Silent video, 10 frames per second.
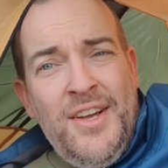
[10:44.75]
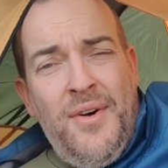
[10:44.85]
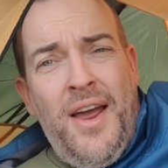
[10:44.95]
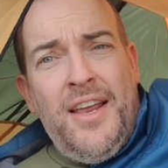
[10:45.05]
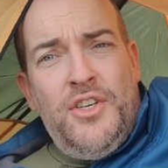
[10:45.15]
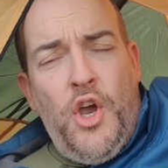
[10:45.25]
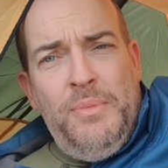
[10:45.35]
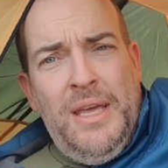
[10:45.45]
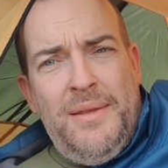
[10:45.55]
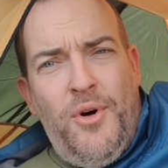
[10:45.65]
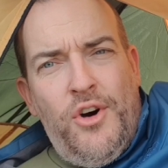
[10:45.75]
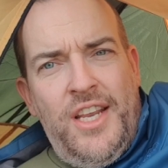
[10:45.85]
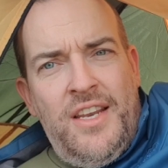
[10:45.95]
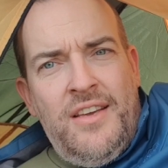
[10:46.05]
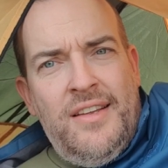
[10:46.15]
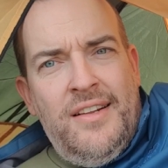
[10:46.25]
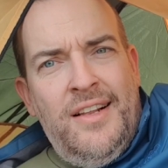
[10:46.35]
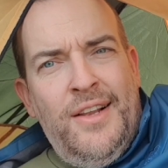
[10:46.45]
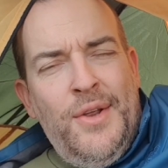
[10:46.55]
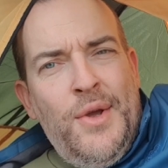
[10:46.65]
Right, join me in the morning
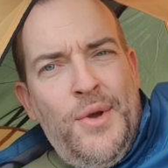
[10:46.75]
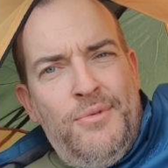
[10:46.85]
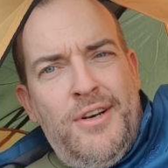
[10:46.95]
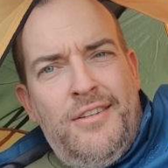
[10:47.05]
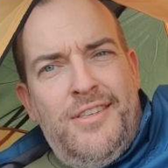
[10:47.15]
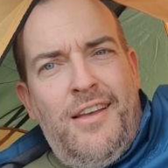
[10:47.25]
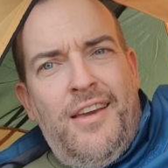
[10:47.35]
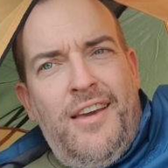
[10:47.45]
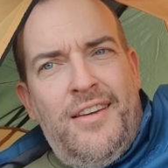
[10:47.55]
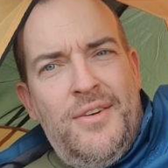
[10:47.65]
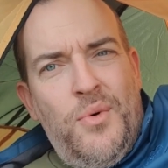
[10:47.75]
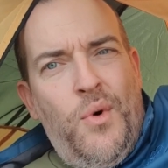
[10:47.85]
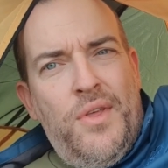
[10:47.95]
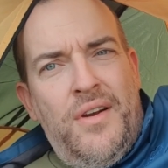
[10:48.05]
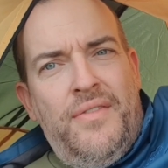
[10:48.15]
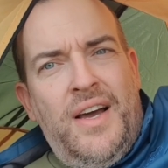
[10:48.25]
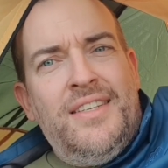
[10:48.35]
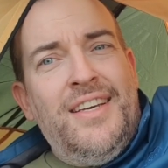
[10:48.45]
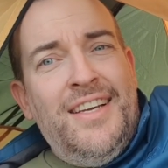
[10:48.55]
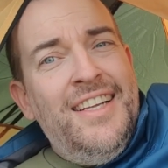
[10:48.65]
when I'll tell you whether I've had
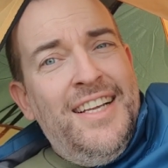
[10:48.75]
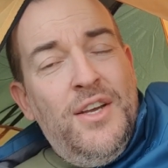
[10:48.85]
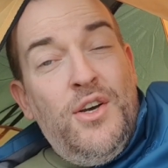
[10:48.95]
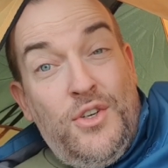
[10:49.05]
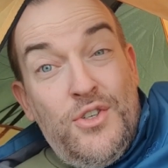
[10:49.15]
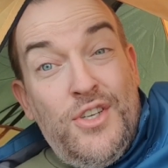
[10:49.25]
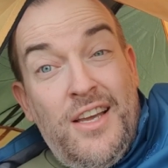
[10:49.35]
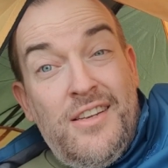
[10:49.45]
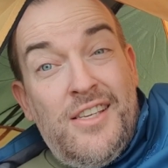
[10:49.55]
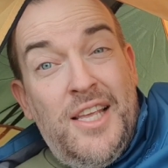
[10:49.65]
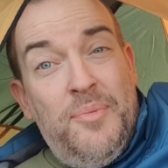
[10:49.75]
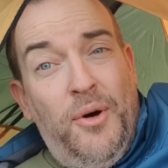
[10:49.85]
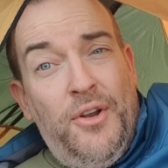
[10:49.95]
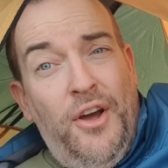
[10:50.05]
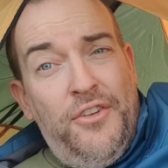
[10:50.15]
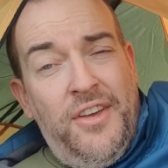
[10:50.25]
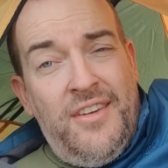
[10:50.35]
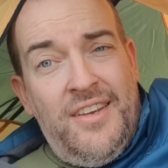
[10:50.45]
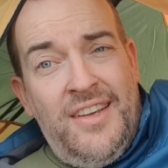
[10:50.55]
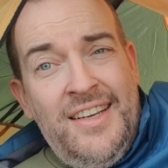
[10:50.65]
a good night's sleep or not.
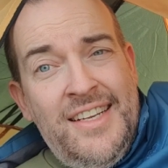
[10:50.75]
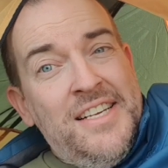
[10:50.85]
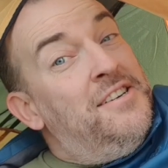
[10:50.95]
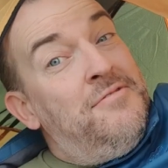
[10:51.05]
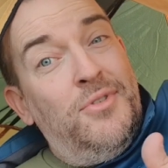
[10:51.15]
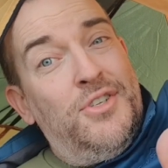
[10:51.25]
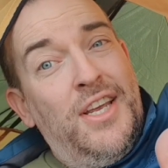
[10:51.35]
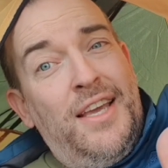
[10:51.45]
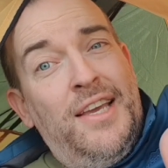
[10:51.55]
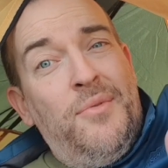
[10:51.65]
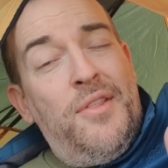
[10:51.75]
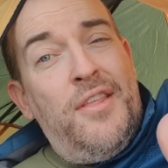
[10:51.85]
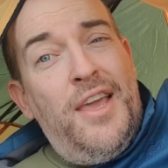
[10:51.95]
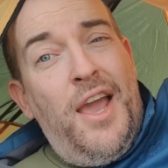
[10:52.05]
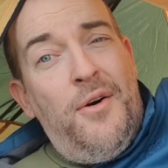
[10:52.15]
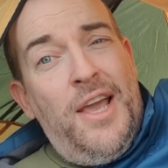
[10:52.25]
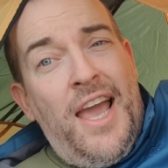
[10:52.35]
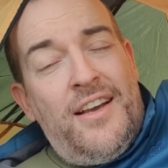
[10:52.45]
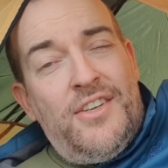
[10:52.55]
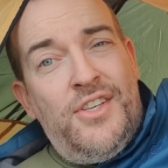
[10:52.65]
And we'll see whether the
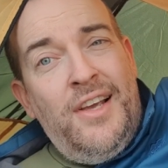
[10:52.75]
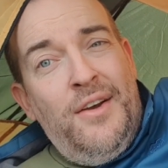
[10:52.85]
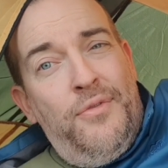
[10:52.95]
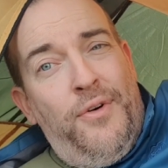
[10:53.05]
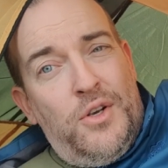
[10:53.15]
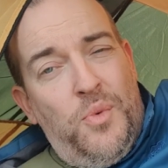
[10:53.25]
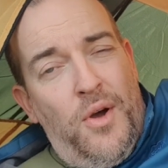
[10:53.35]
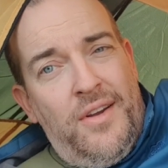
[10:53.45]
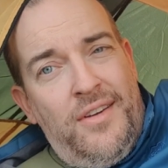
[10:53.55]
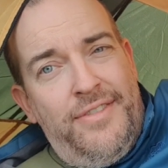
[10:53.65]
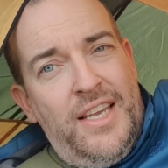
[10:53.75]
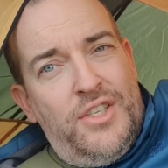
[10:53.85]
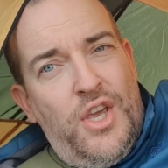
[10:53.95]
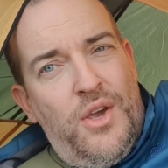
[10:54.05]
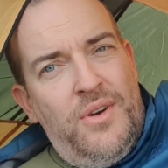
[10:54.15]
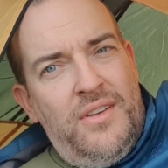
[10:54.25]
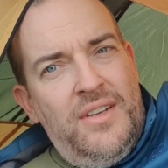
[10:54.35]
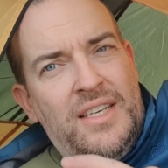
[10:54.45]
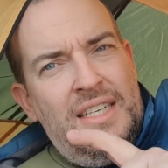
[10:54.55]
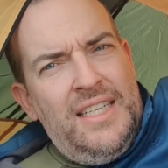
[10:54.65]
OEX PHOXX V2
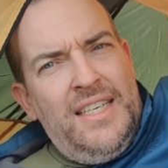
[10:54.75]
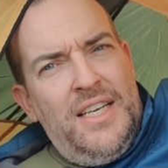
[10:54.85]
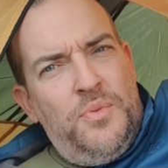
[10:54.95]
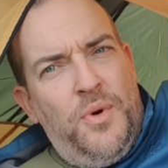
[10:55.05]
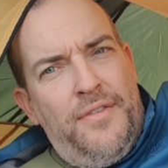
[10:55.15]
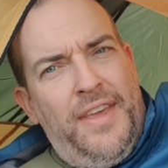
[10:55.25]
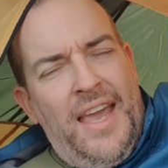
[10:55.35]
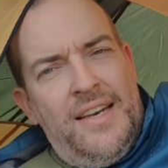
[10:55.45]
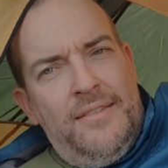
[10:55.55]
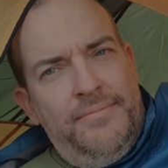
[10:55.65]
is worth getting.